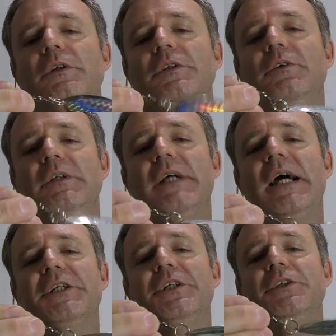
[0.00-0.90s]
to
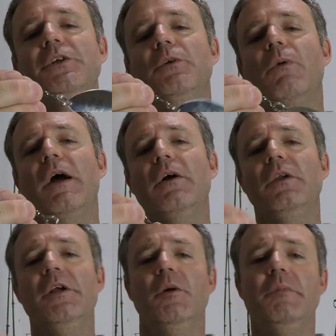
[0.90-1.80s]
attach it to your wire
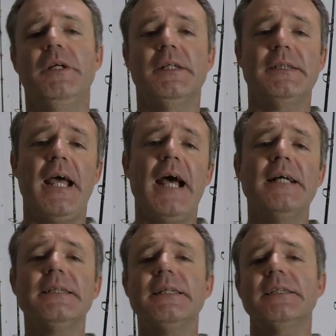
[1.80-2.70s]
leader, because
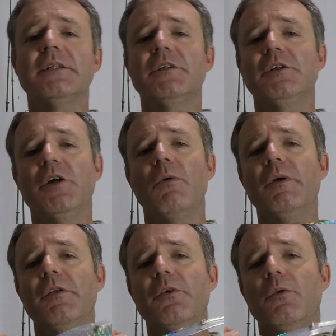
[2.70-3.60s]
as it's
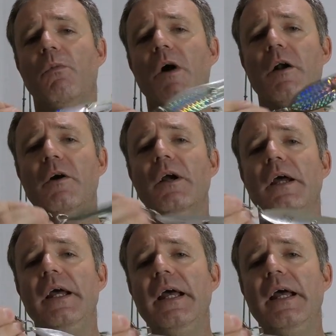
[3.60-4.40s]
going through the water,